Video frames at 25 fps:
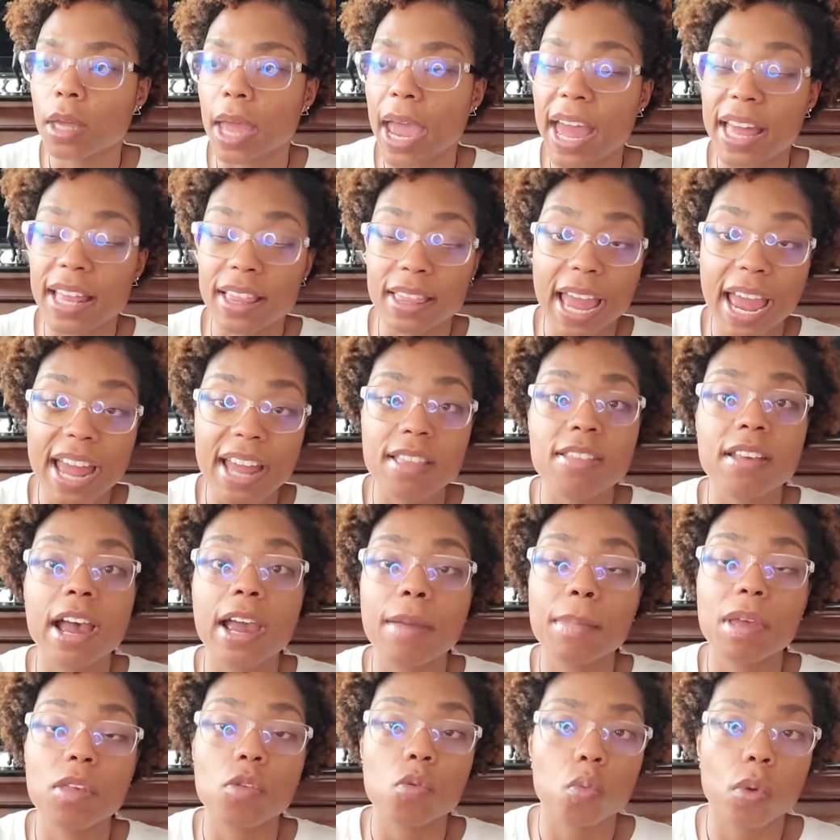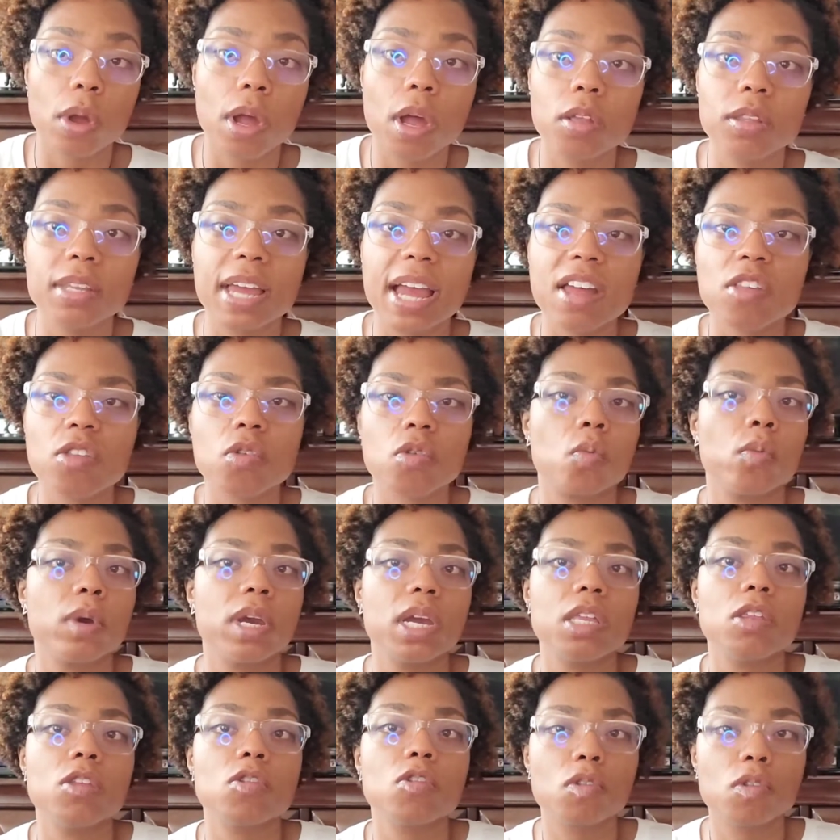at that time as well, that's
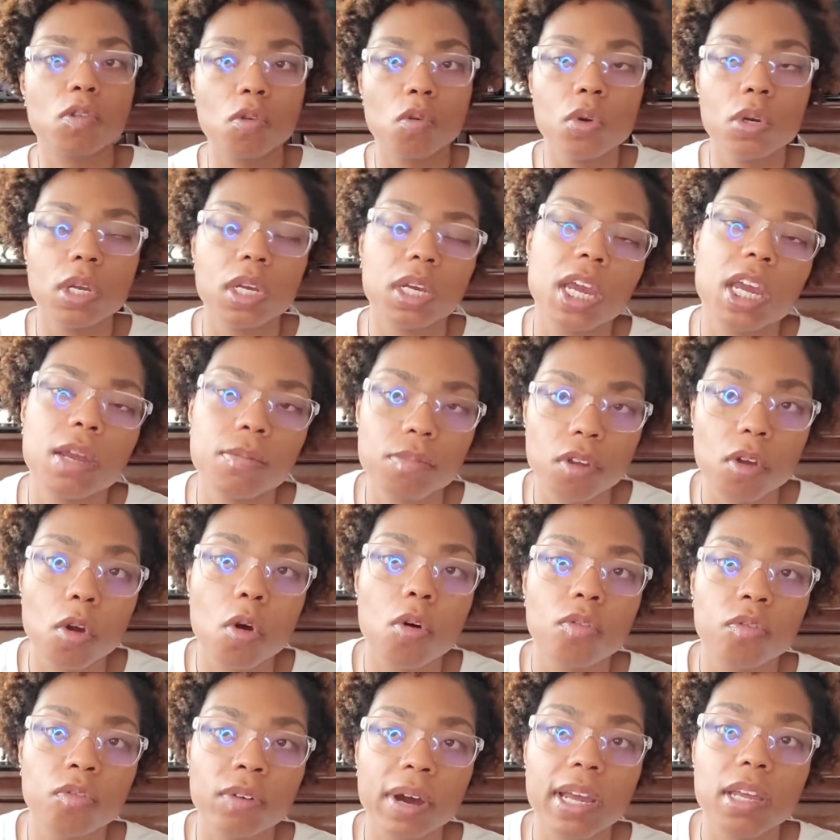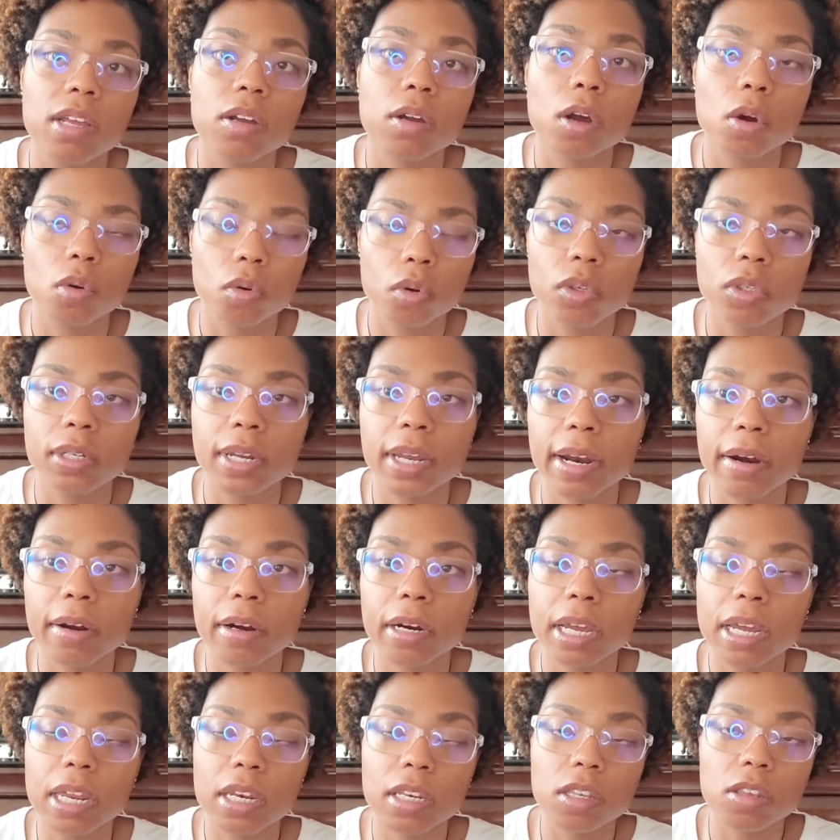when Tsuna came to go find
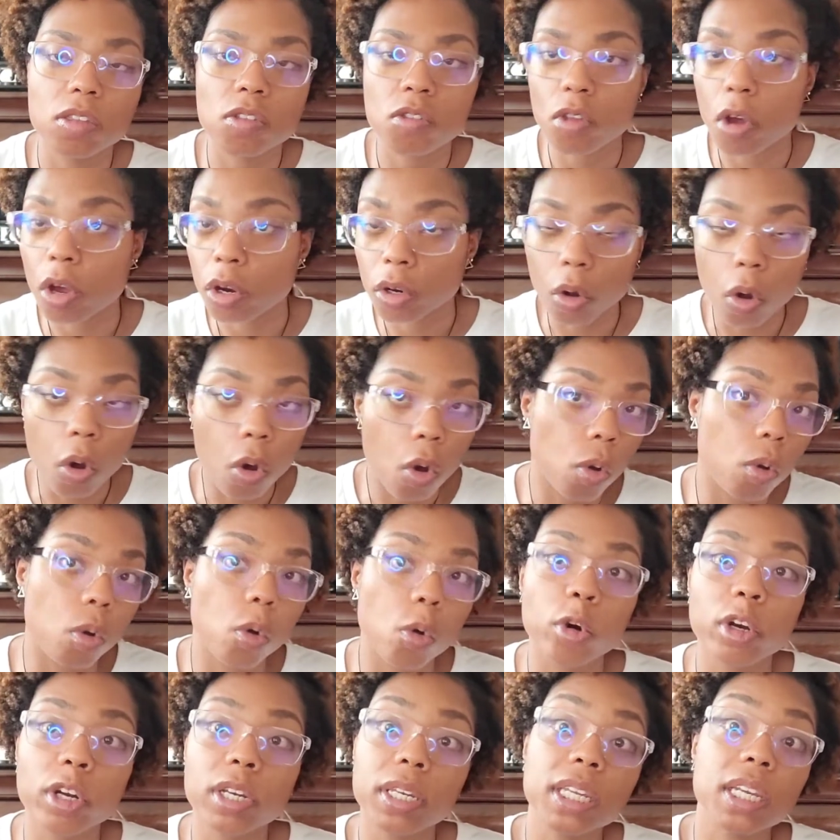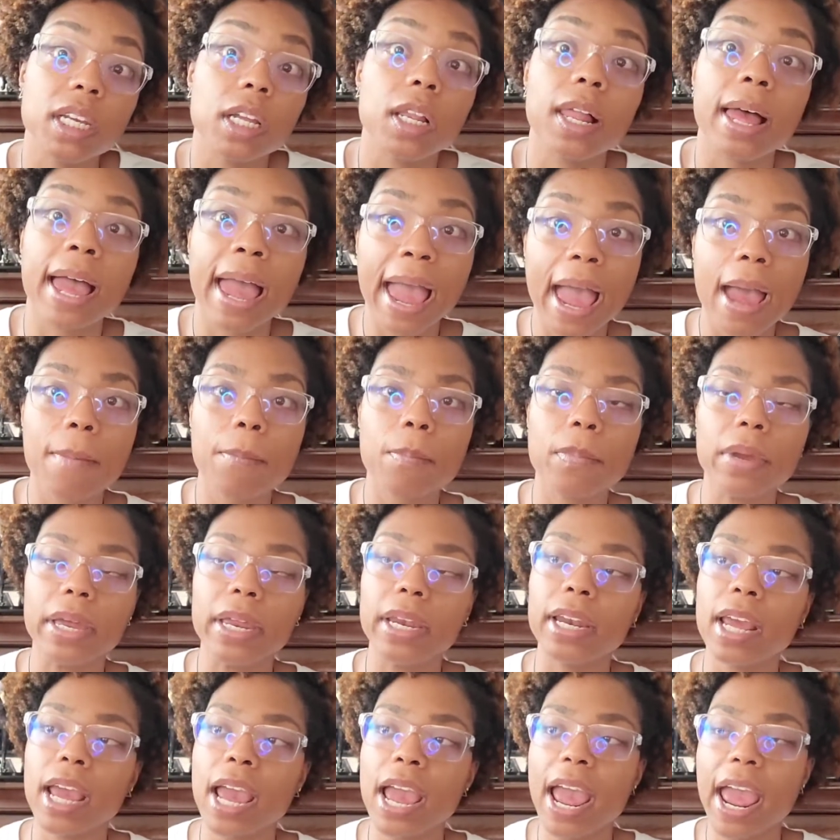Gokudera and saw the whole ordeal
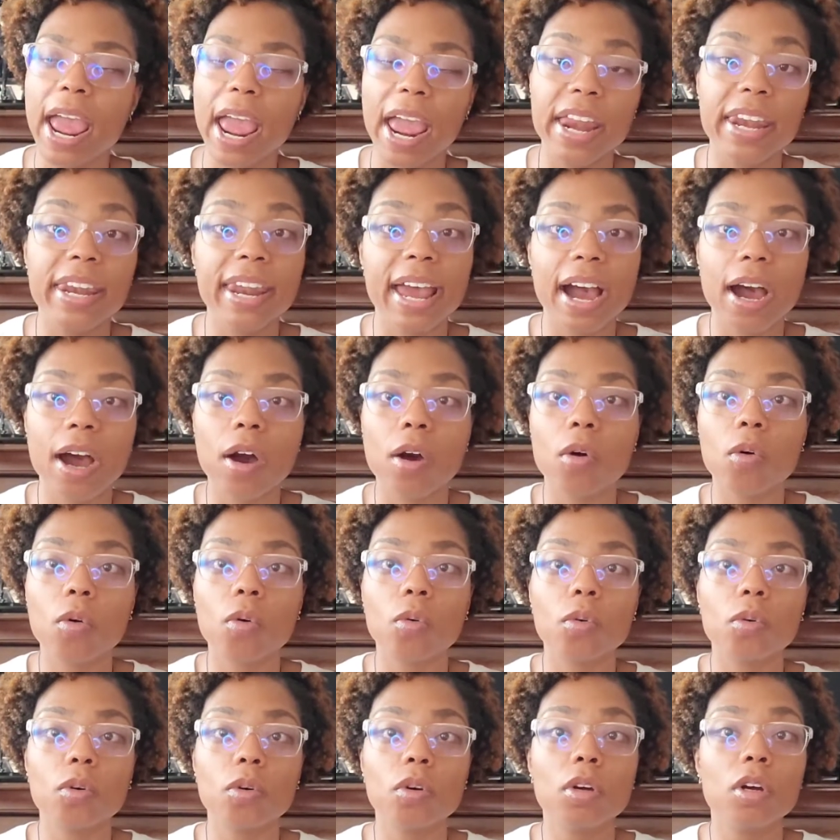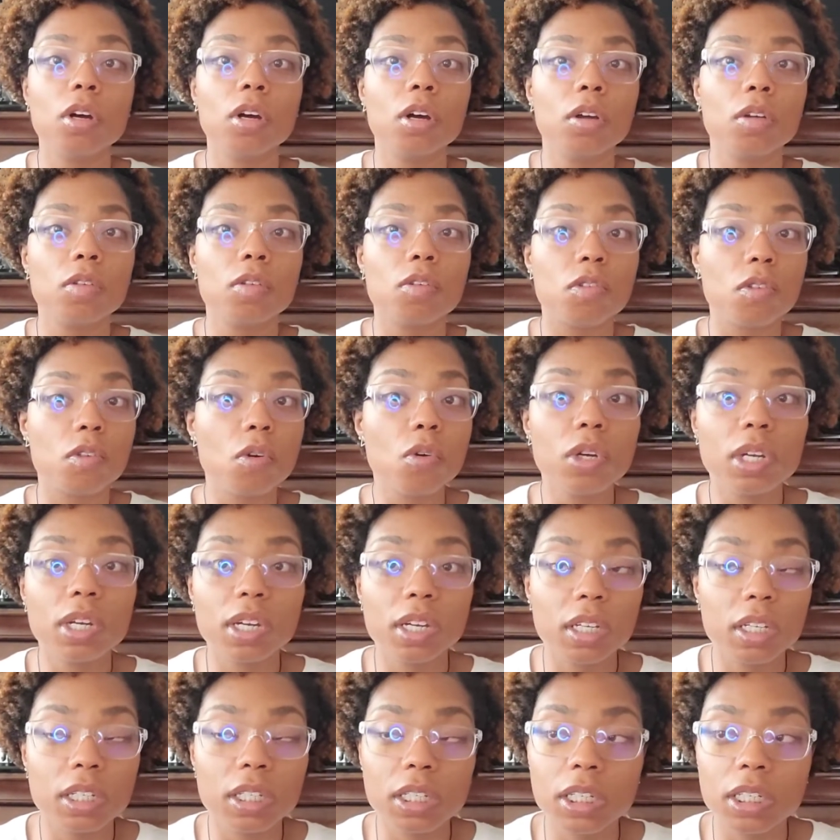happen. And now
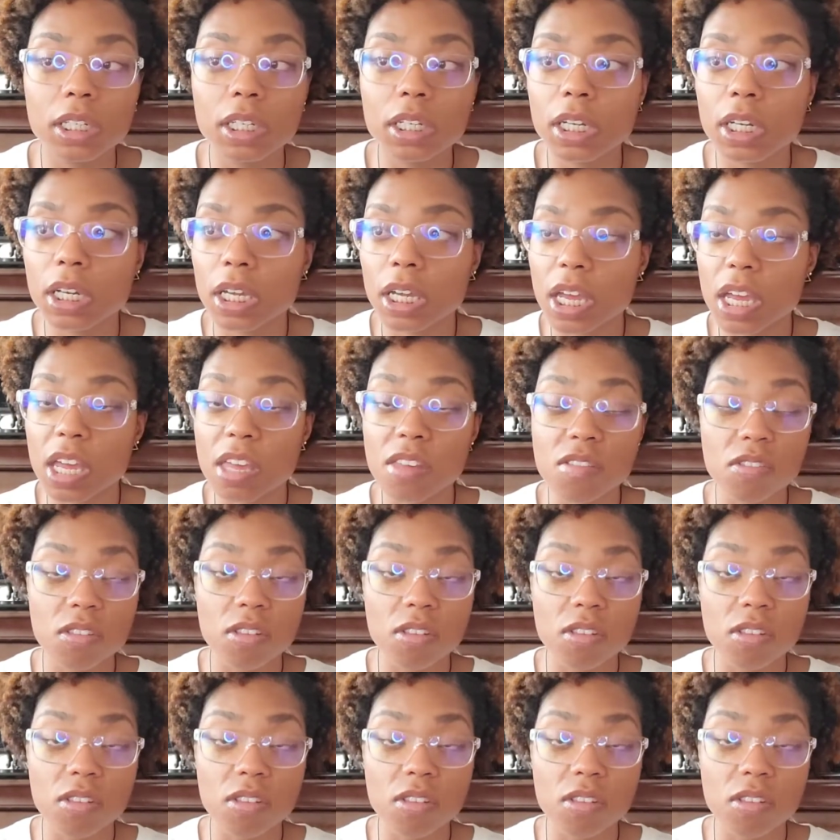Tsuna is